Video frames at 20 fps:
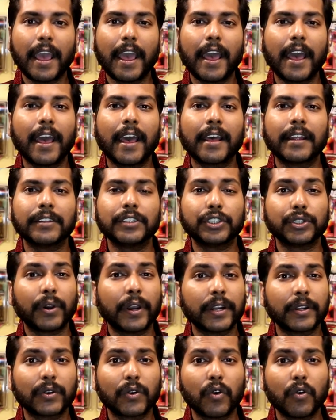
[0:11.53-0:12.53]
and
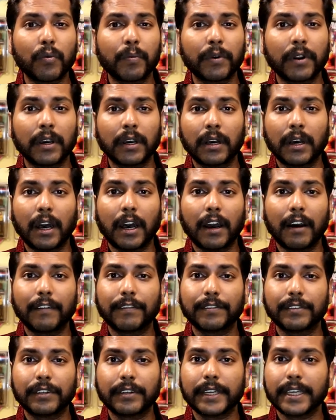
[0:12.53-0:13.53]
joined Cobra
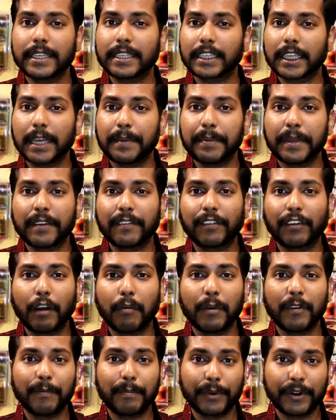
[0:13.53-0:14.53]
after escaping
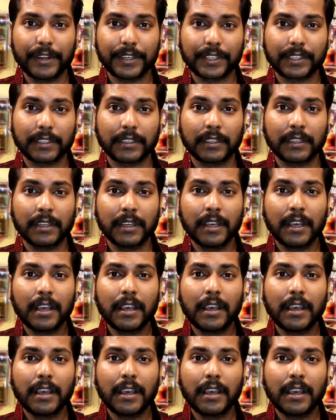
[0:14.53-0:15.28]
from a prison.